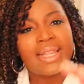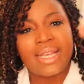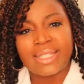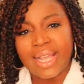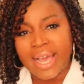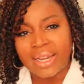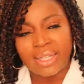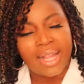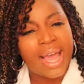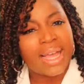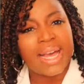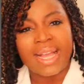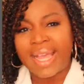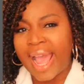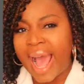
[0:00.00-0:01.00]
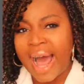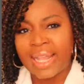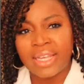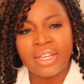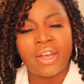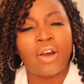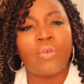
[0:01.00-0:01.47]
That's kind of like a
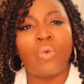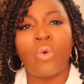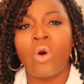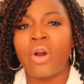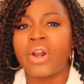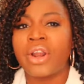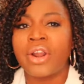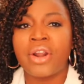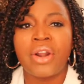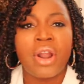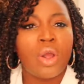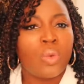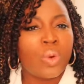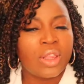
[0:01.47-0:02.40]
gallon of water